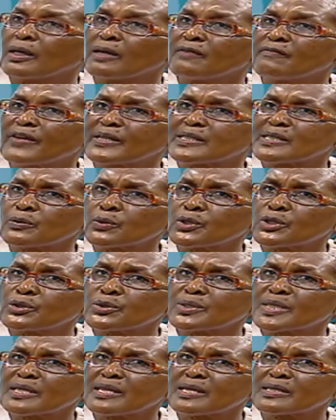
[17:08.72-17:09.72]
In fact, I want to
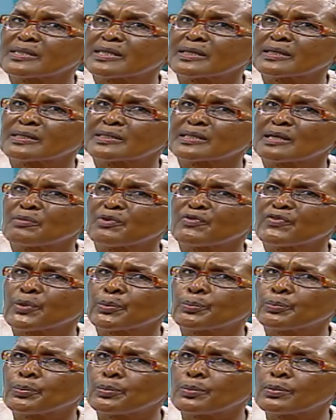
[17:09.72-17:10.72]
say that some of the
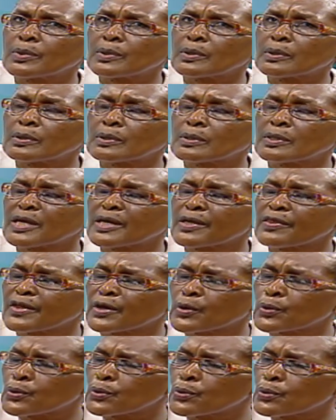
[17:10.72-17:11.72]

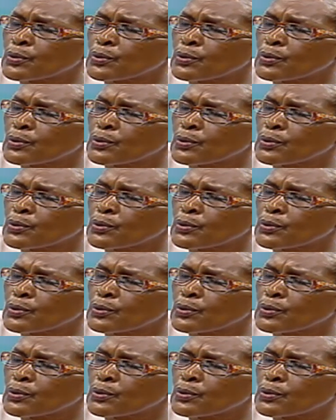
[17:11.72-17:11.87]
crew,